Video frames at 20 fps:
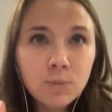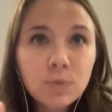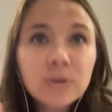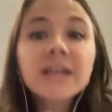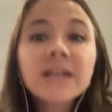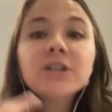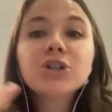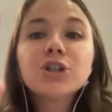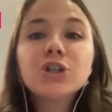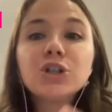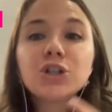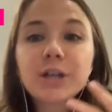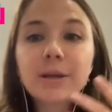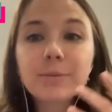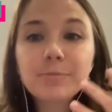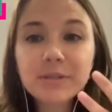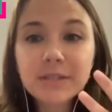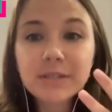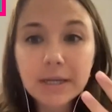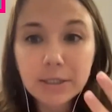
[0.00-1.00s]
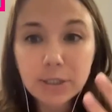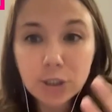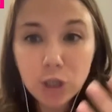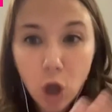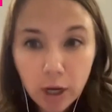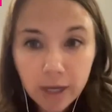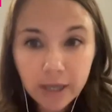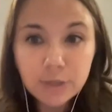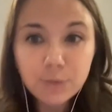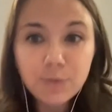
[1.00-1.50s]
relationships and
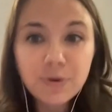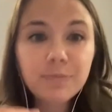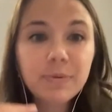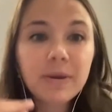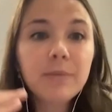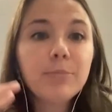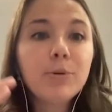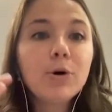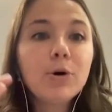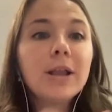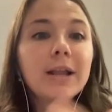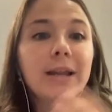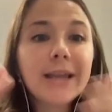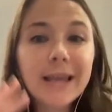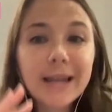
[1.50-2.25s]
talking with people and